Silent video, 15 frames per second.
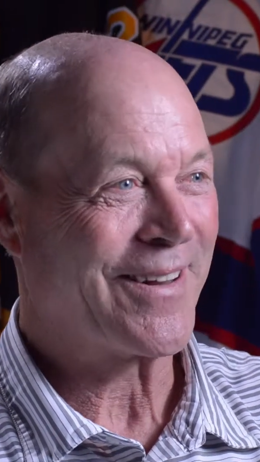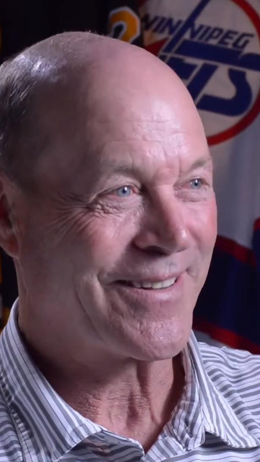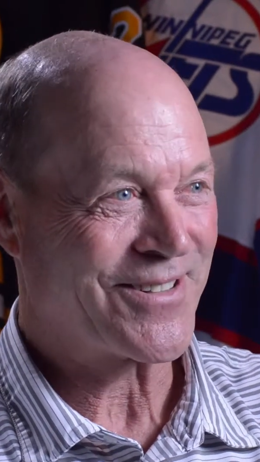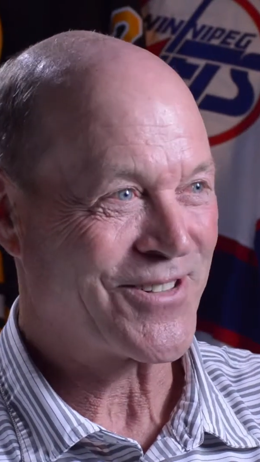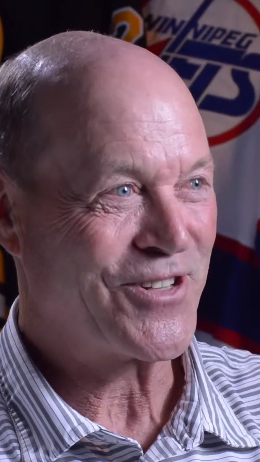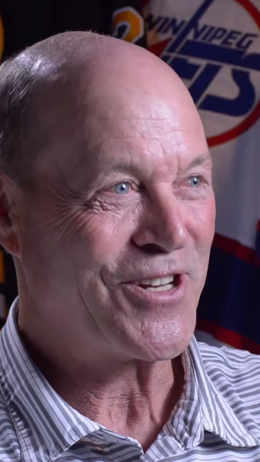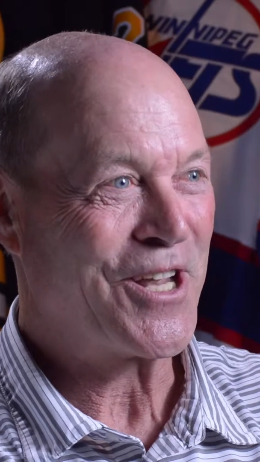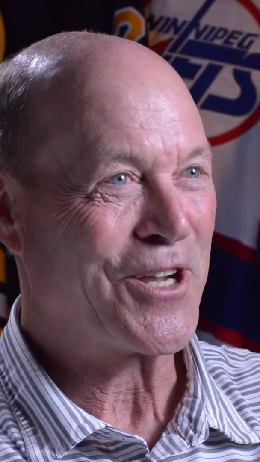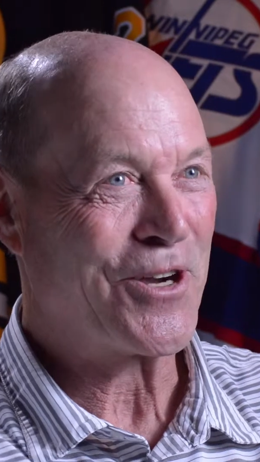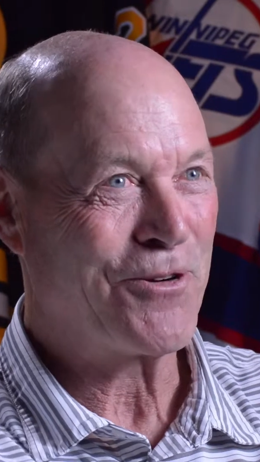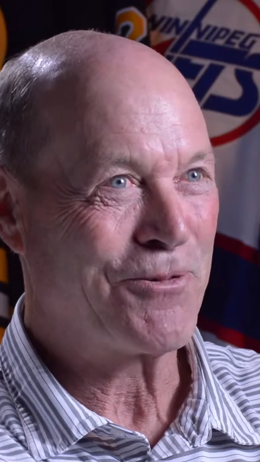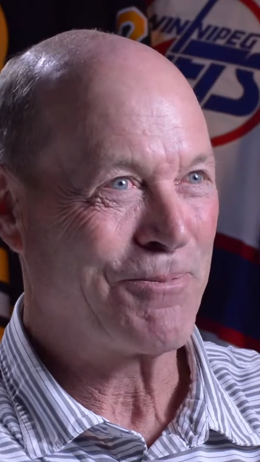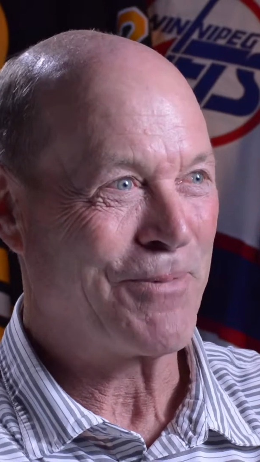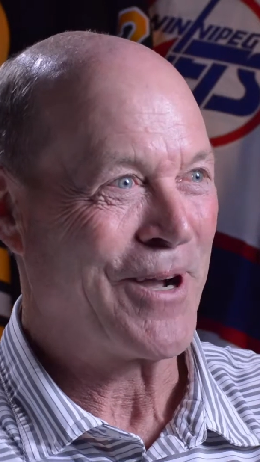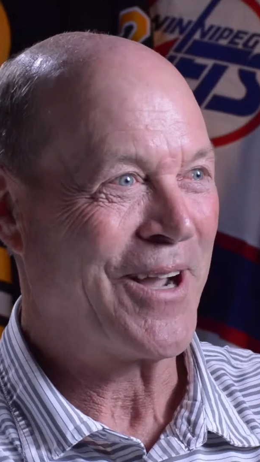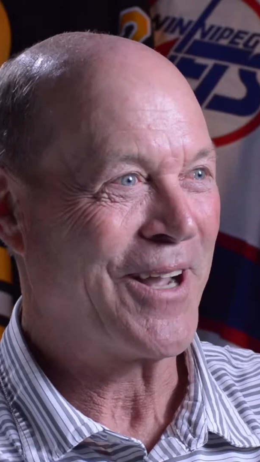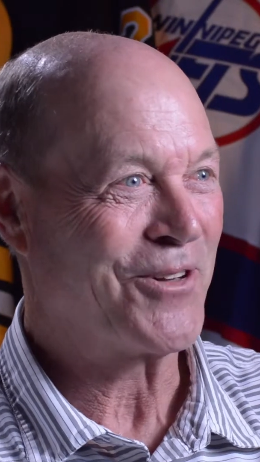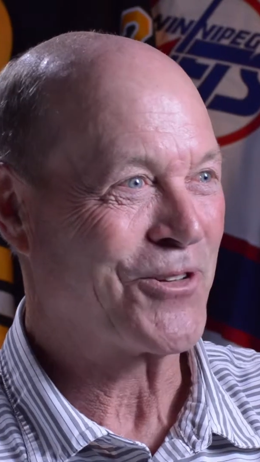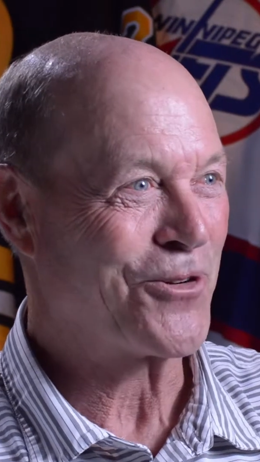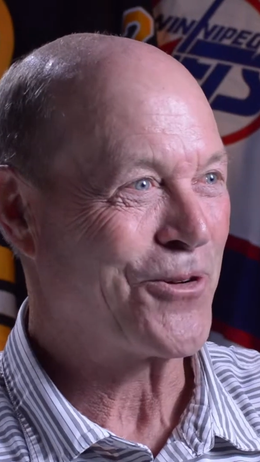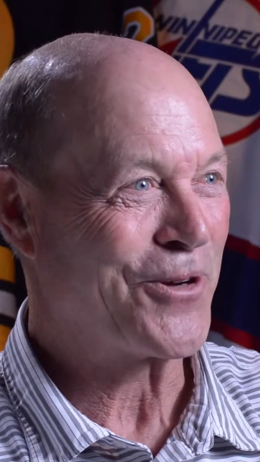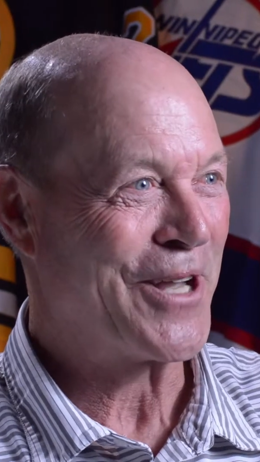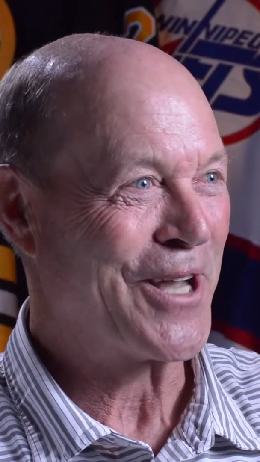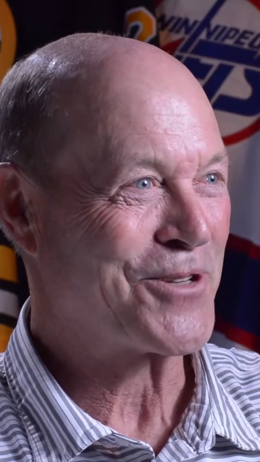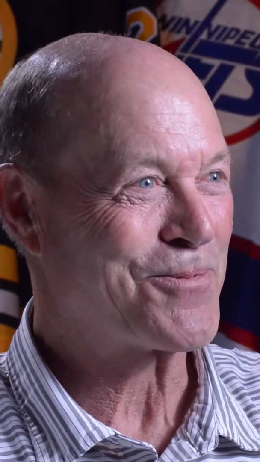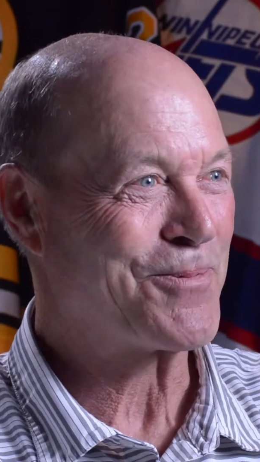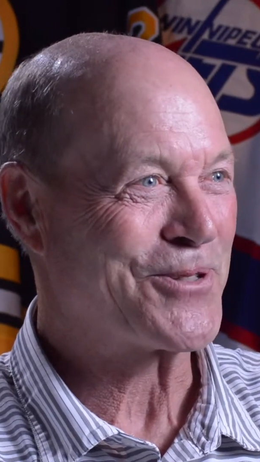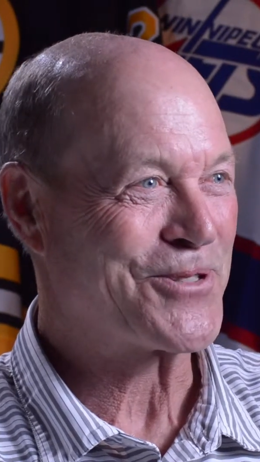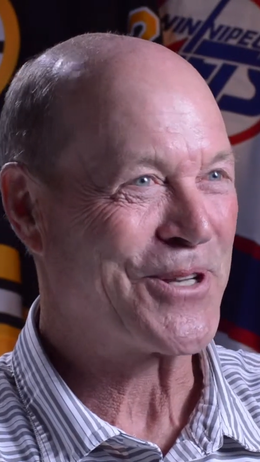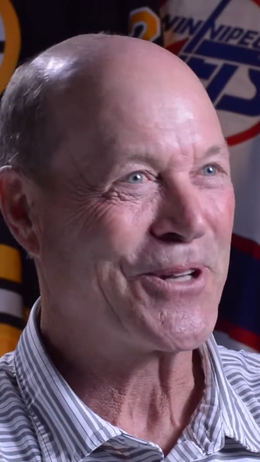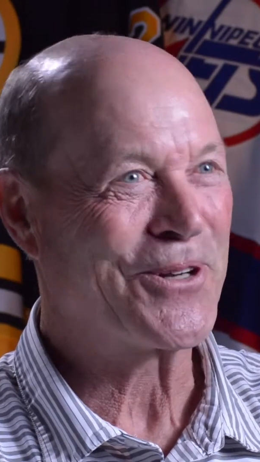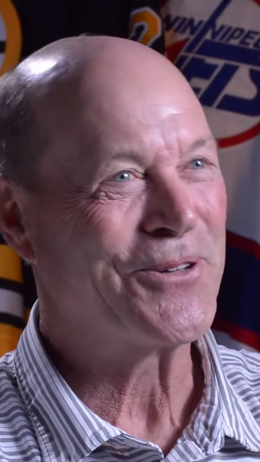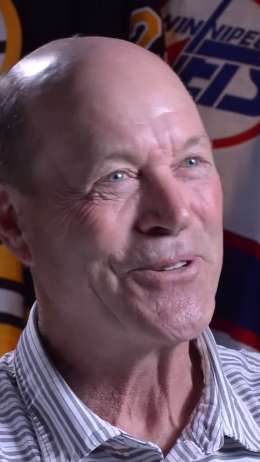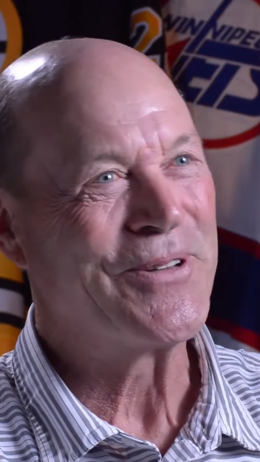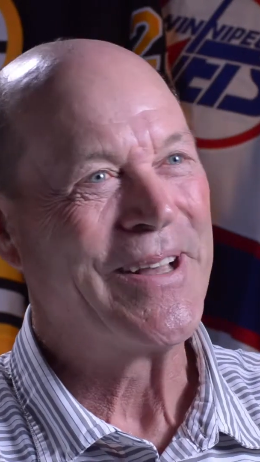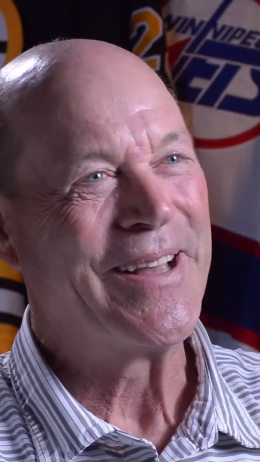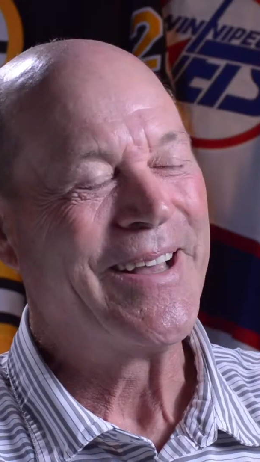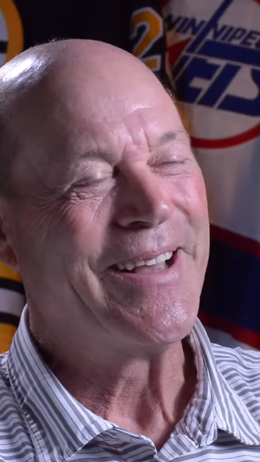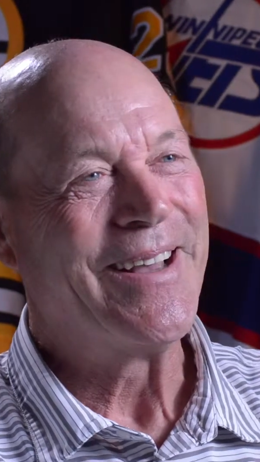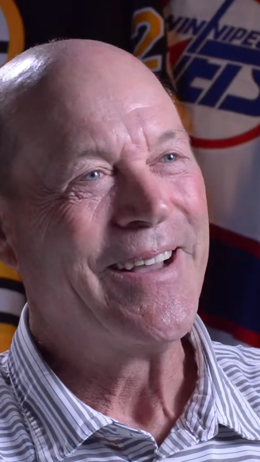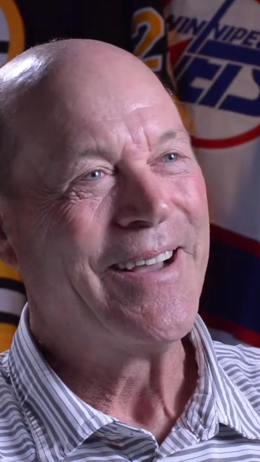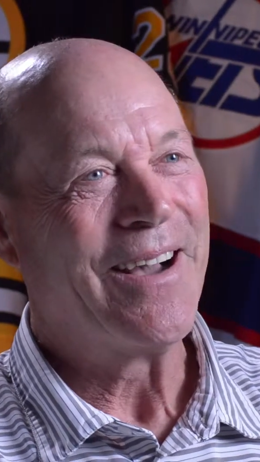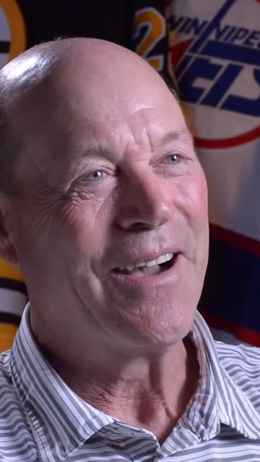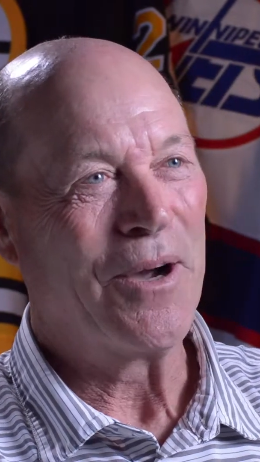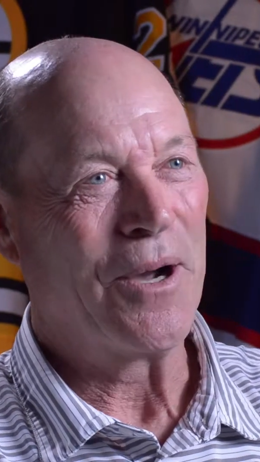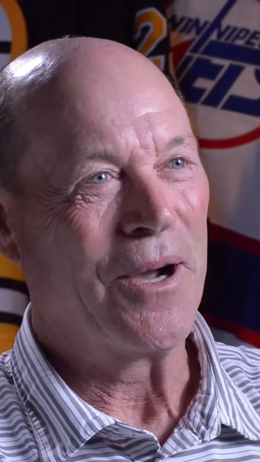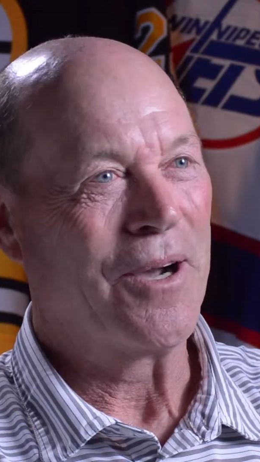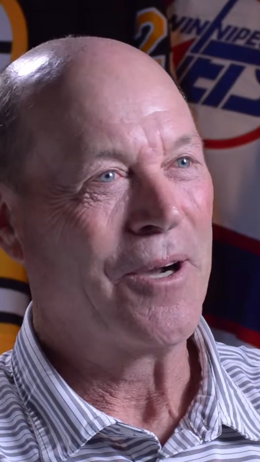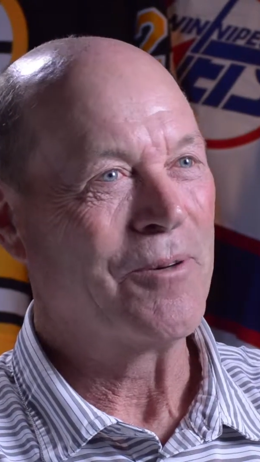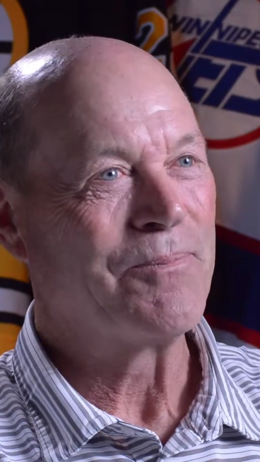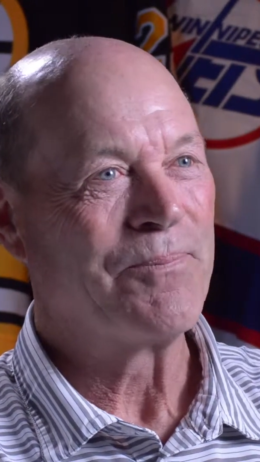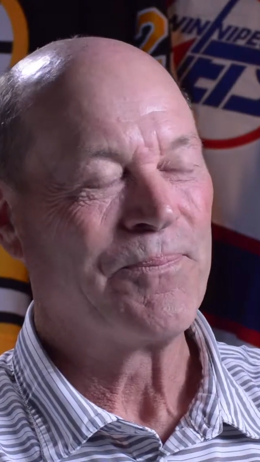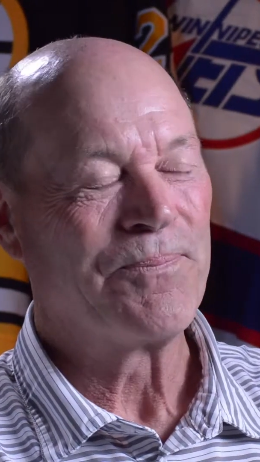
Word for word: to sneak out behind Tony Esposito. Uh,